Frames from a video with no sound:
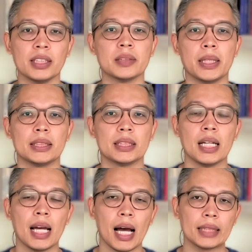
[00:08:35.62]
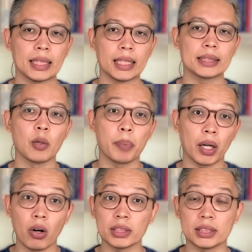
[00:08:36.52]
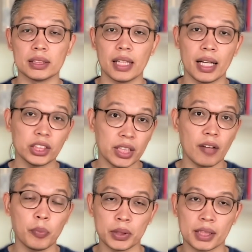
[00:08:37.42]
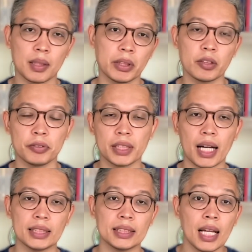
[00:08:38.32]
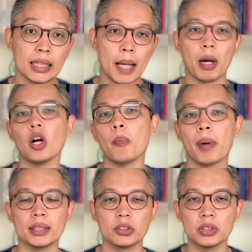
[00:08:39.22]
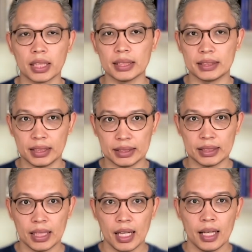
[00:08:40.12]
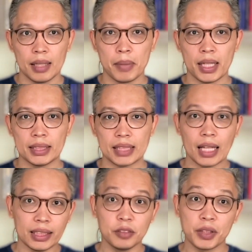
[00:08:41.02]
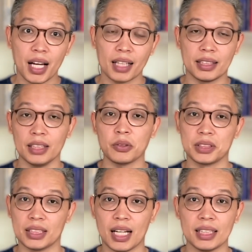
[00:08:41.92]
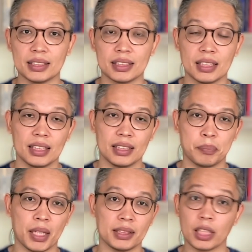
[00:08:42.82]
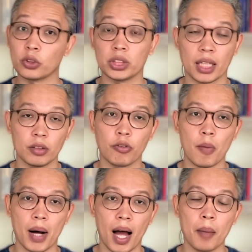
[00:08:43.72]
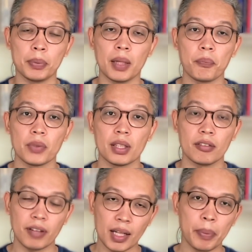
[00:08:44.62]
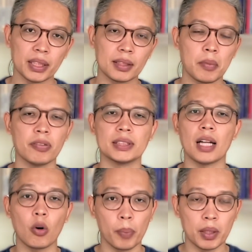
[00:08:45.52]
But this procrastination can cost us. Early detection is the key to more effective treatment. But in addition to paying attention to the signs, here are some recommendations for prevention.